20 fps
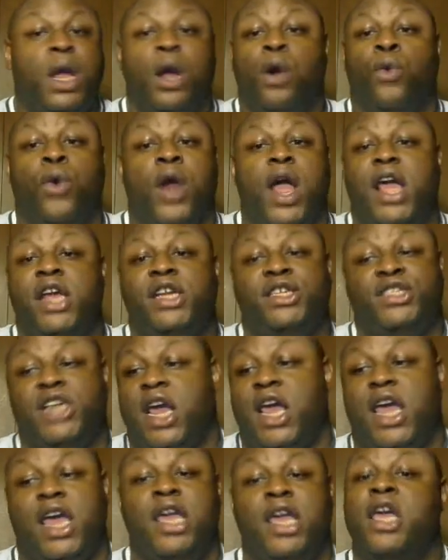Ray
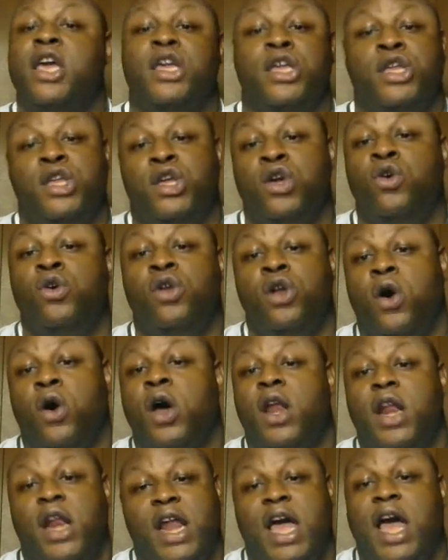J, you
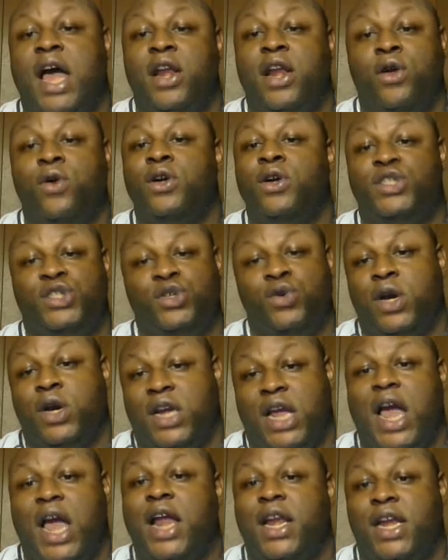knowing and I know it, you a
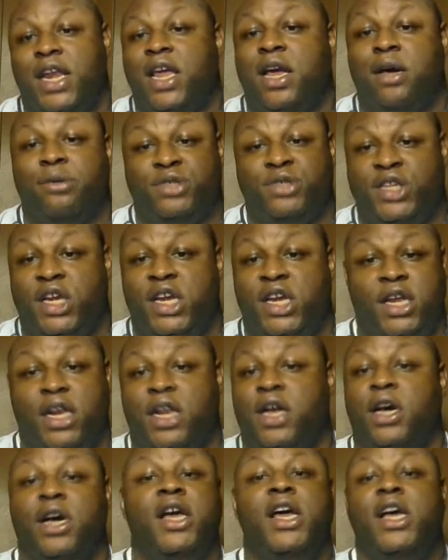goddamn
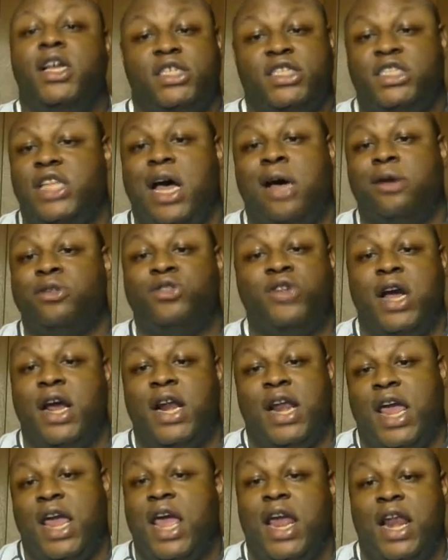cheater. Stop trying
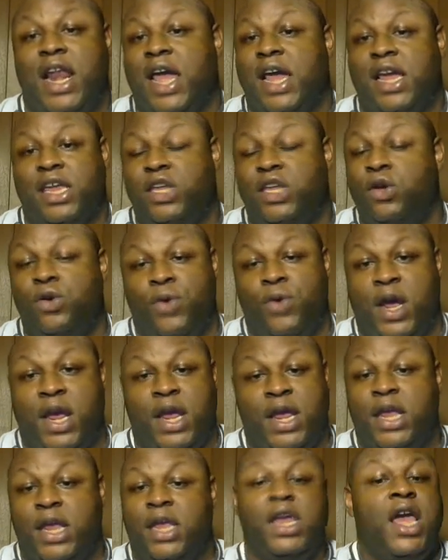to act like you
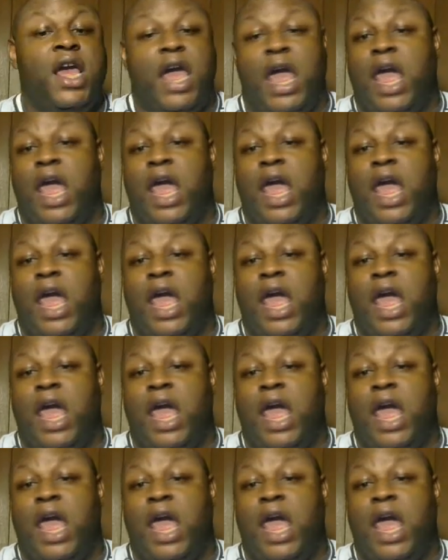ain't.